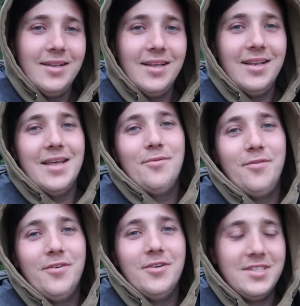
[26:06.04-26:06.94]

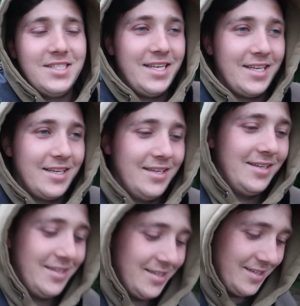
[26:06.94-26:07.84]
11-foot zig,
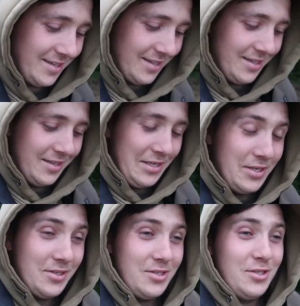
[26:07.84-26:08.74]

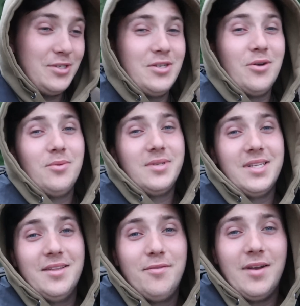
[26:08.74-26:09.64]
soaked
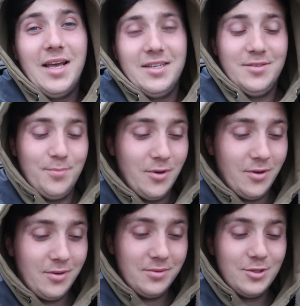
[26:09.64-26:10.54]
in the flat
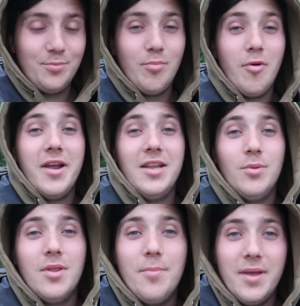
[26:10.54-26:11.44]
spot, sprayed
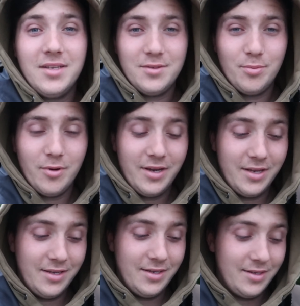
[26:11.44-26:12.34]
with the bait
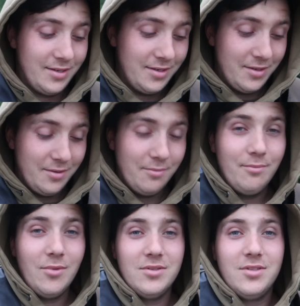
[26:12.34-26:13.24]
spray,
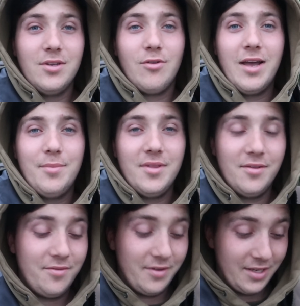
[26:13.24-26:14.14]
monster crab and the
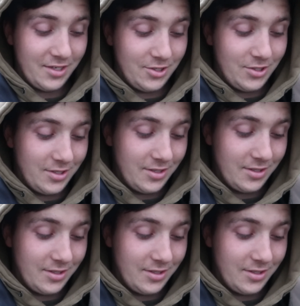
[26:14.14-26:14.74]
fish.